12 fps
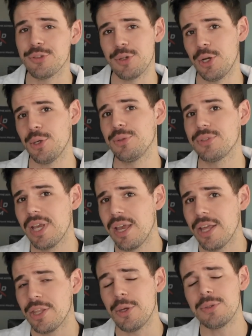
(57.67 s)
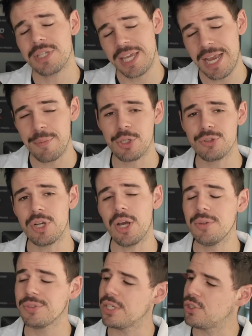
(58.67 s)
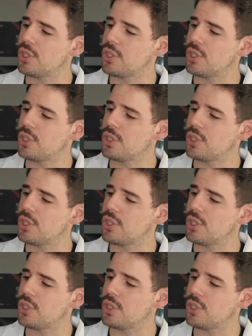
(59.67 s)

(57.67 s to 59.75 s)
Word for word: drones, those camera drones that